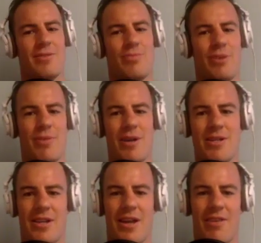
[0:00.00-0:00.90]
pretty
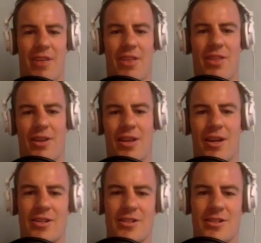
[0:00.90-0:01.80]
amazing to have that thing that you
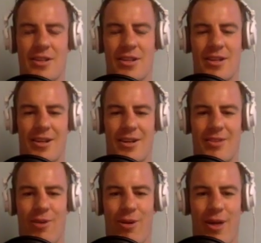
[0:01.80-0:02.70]
can just
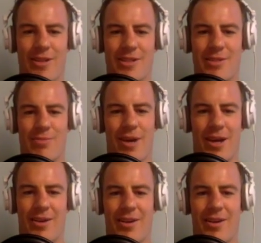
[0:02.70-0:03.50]
roll out a sleeping bag,